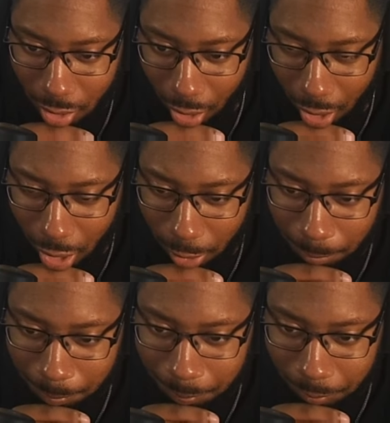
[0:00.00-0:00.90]

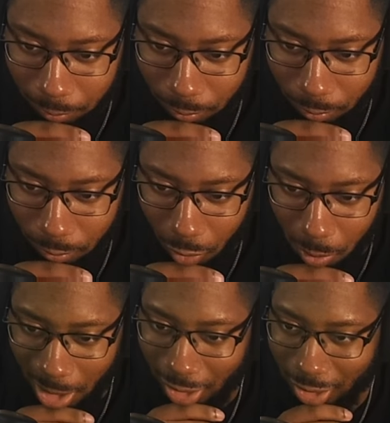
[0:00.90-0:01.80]
Um, oh
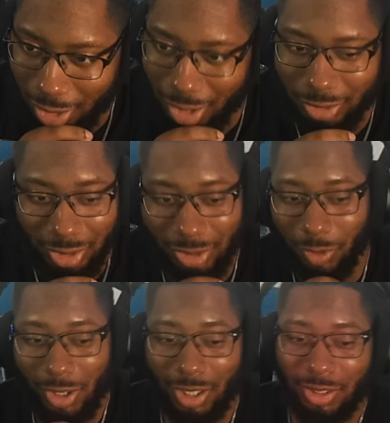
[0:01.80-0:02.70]
my gosh, this
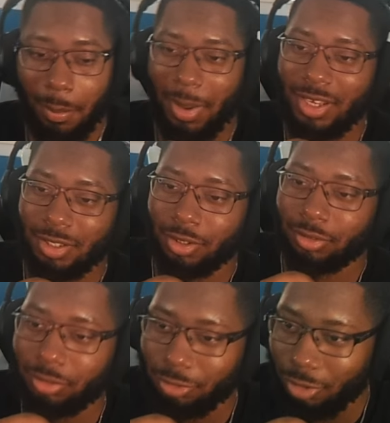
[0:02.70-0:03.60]
joint looks amazing.
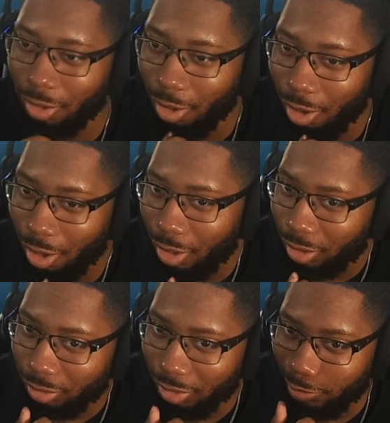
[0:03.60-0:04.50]

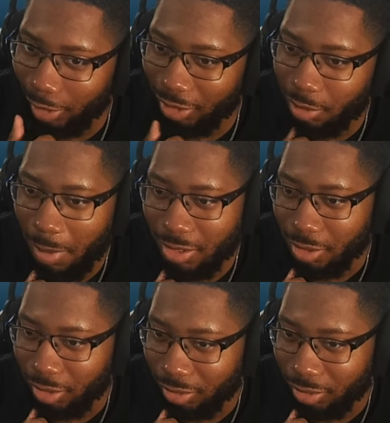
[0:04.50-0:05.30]
This joint looks amazing.